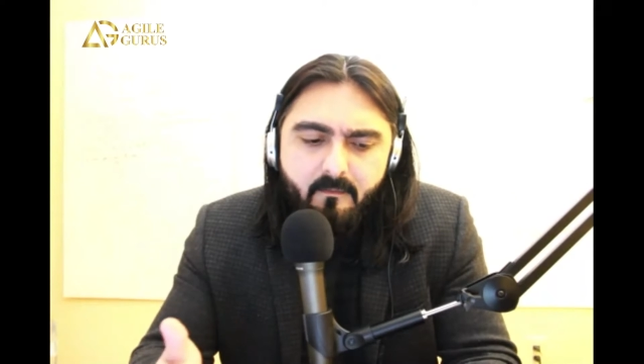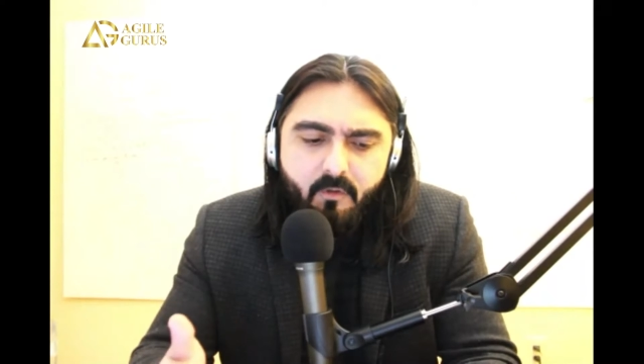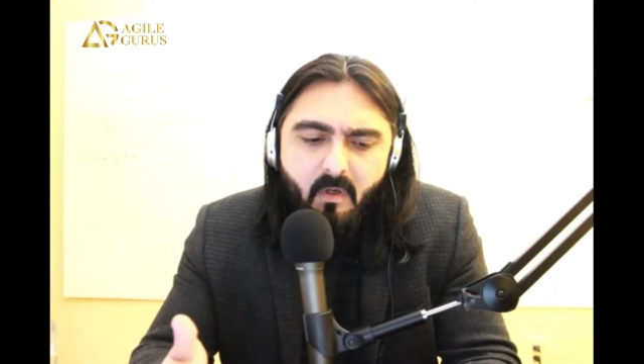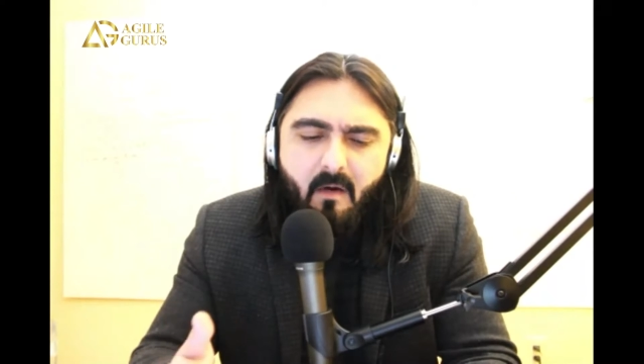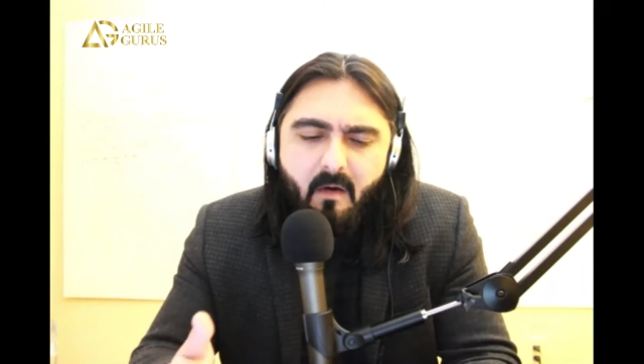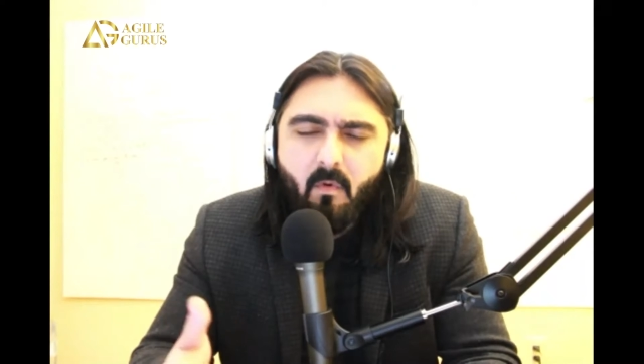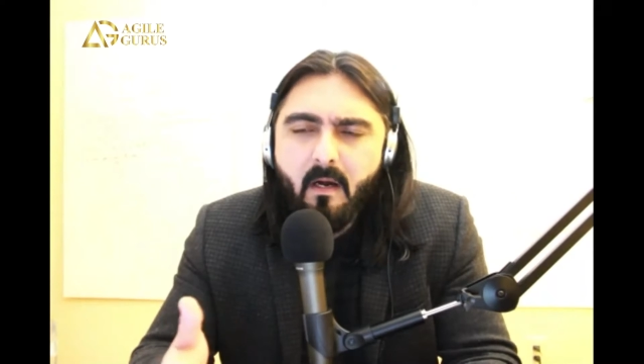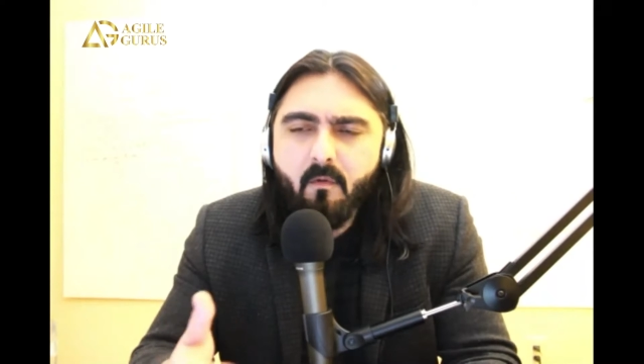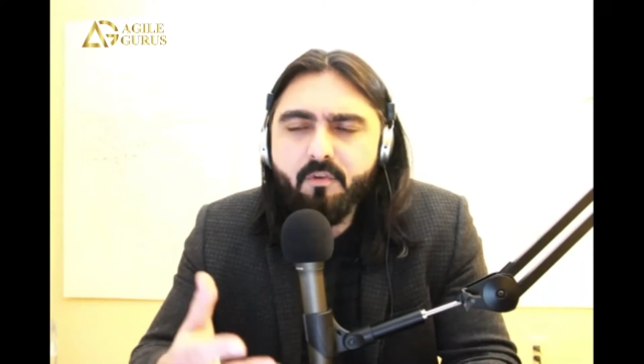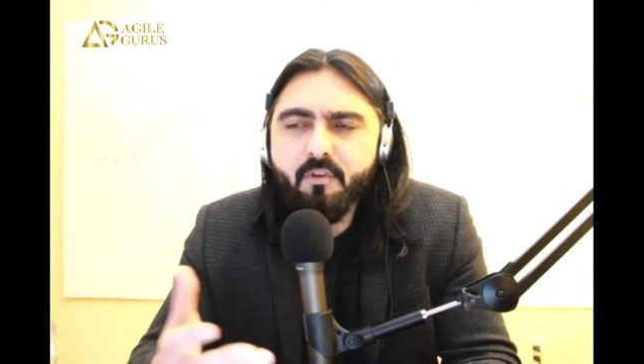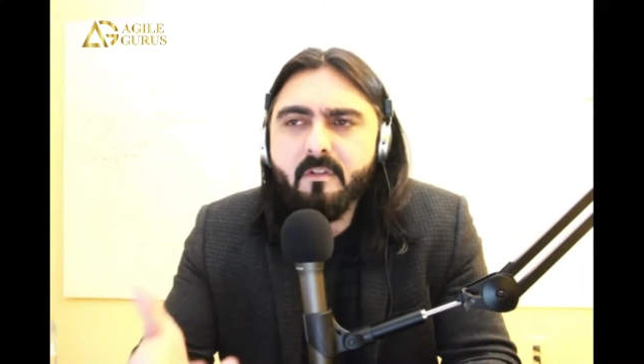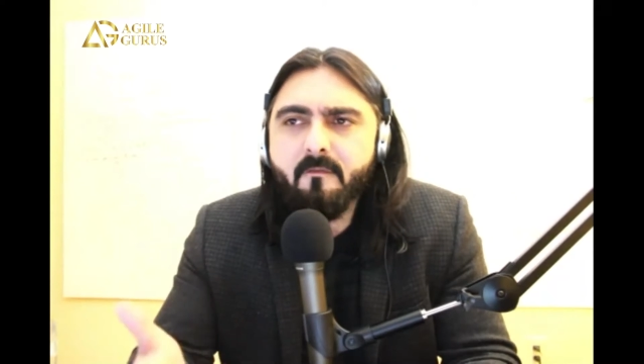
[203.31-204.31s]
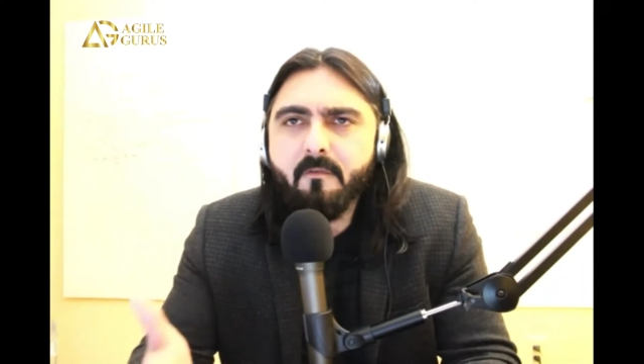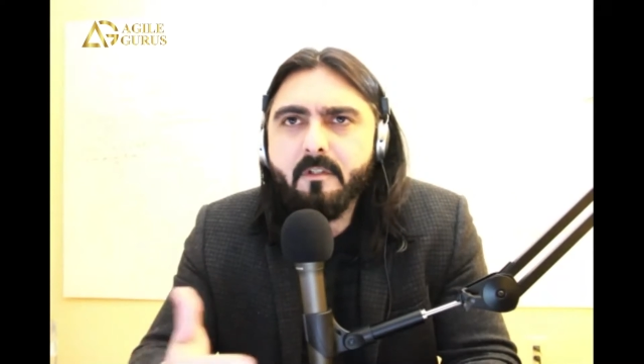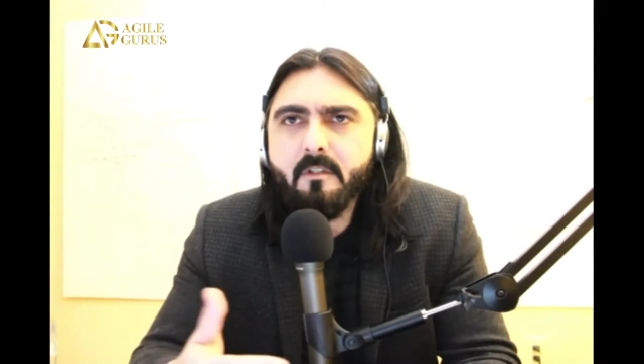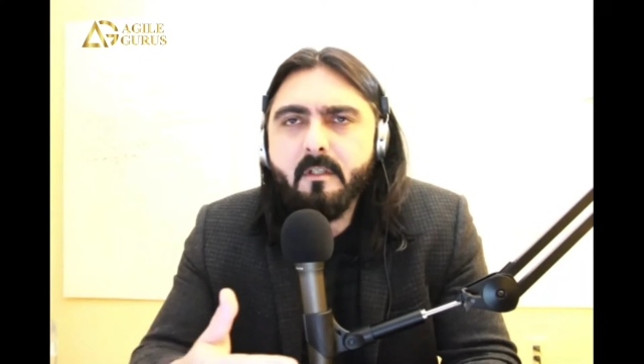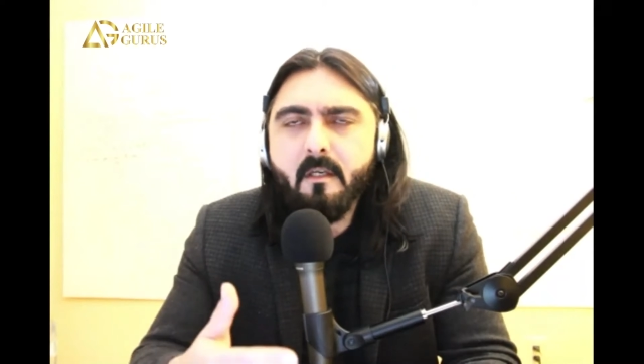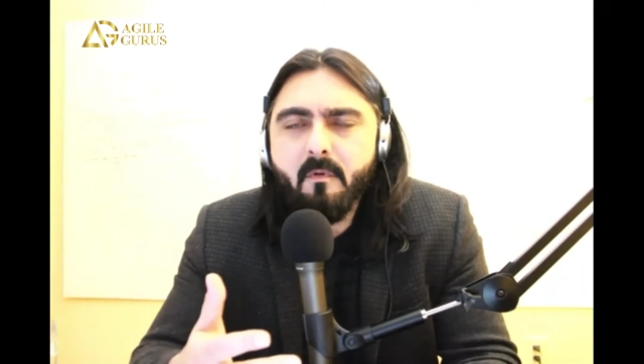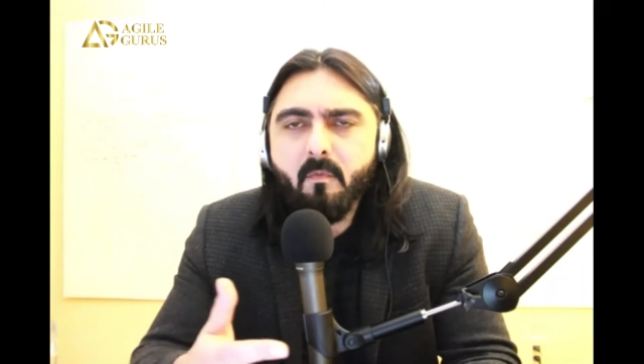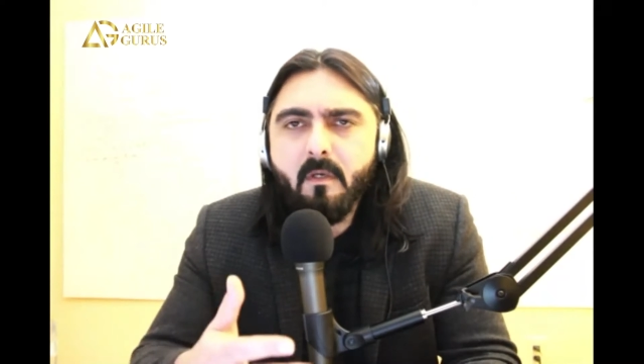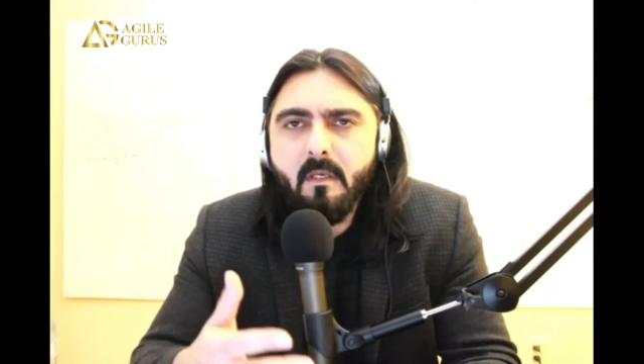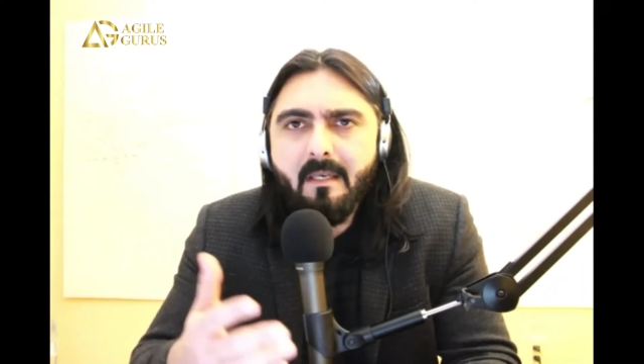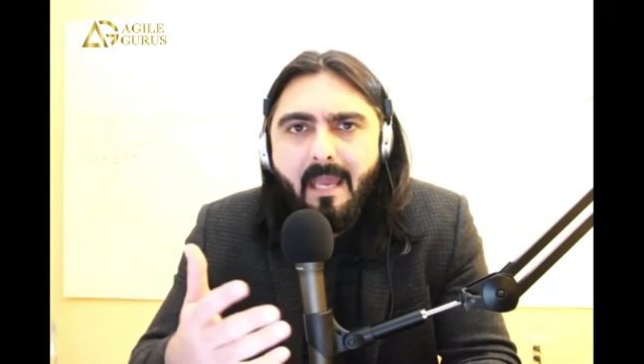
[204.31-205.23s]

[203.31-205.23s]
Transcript: So how would you differentiate between